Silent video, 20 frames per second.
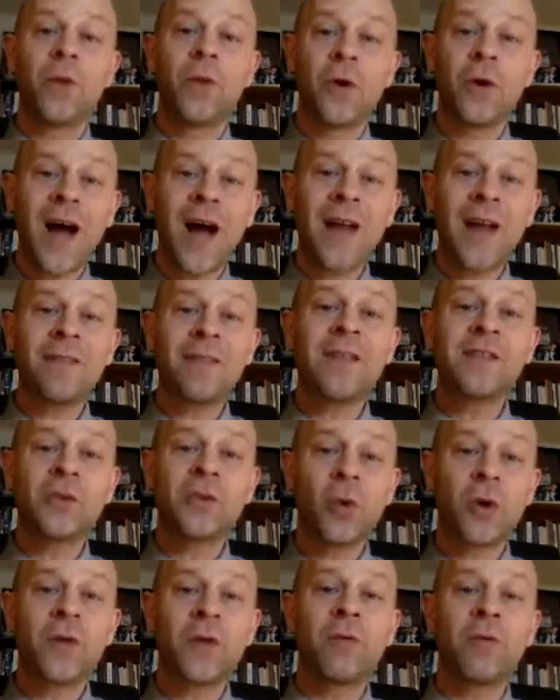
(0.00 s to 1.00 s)
They're not the
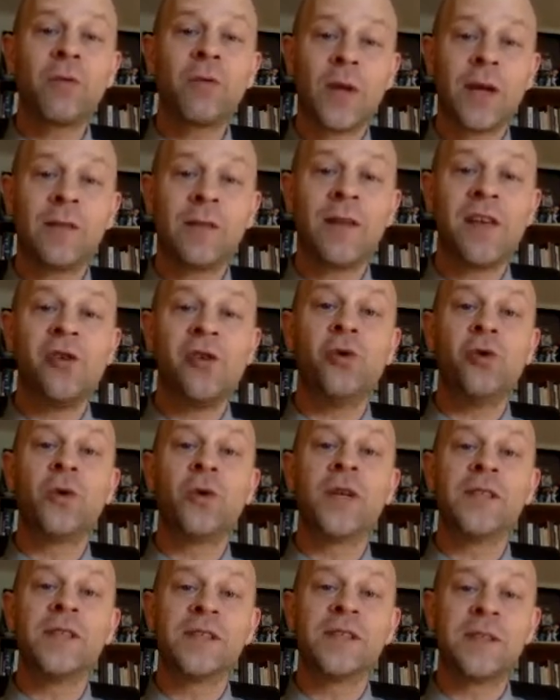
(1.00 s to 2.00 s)
sort of thing that you
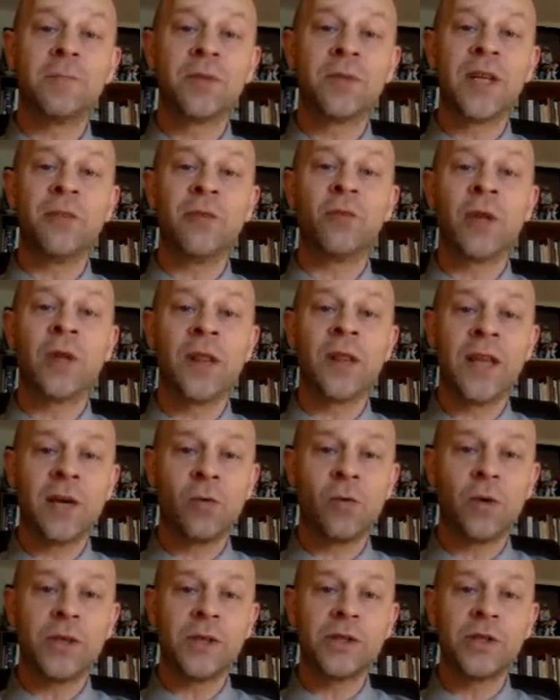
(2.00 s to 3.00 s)
can simply
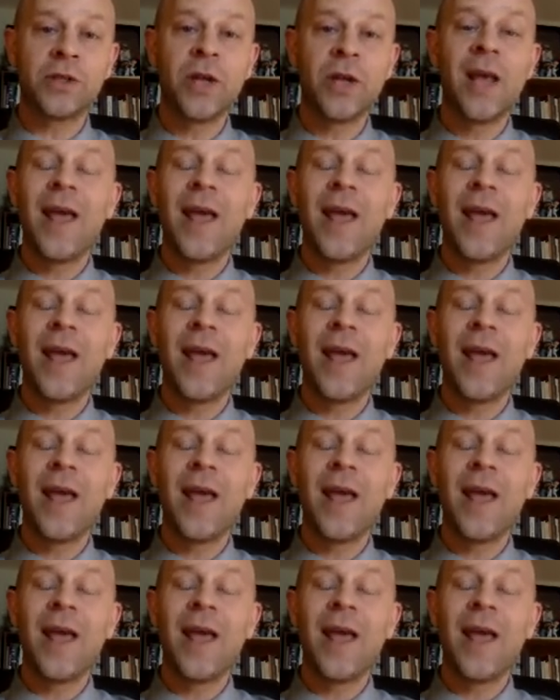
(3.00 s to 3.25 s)
relinquish.